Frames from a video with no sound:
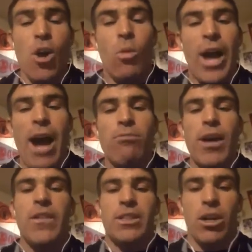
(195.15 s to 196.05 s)
When I
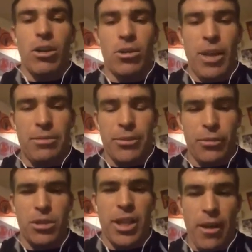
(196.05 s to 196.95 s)
read this article, that was the
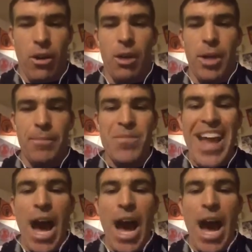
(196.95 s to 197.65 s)
first thing I thought about.